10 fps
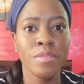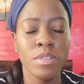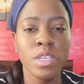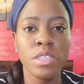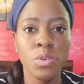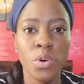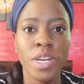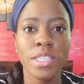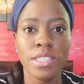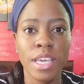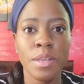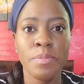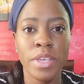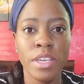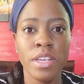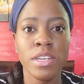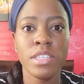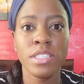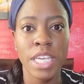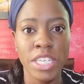these hornets can be
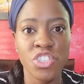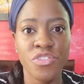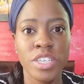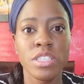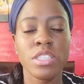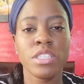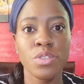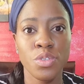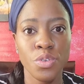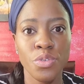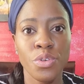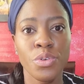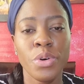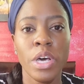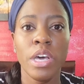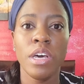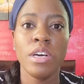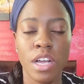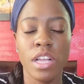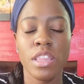dangerous to you.
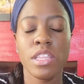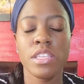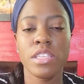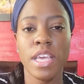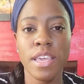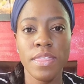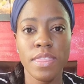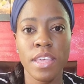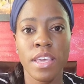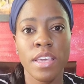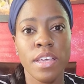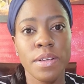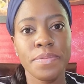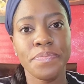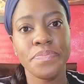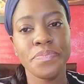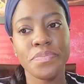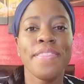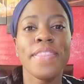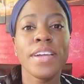The second thing,
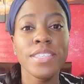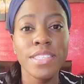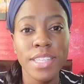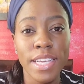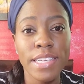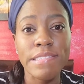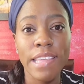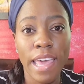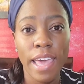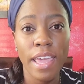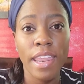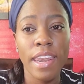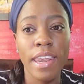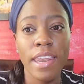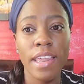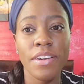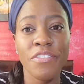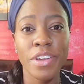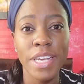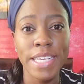their stings can
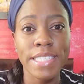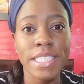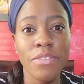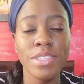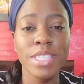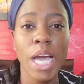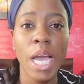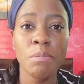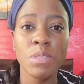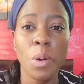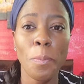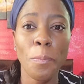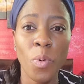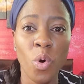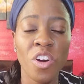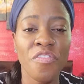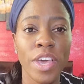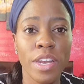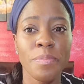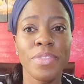release 7 times more
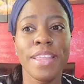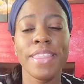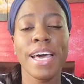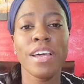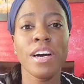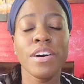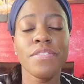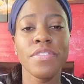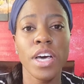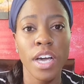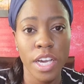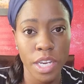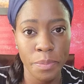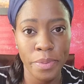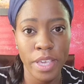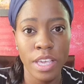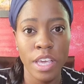venom than that of the honeybee.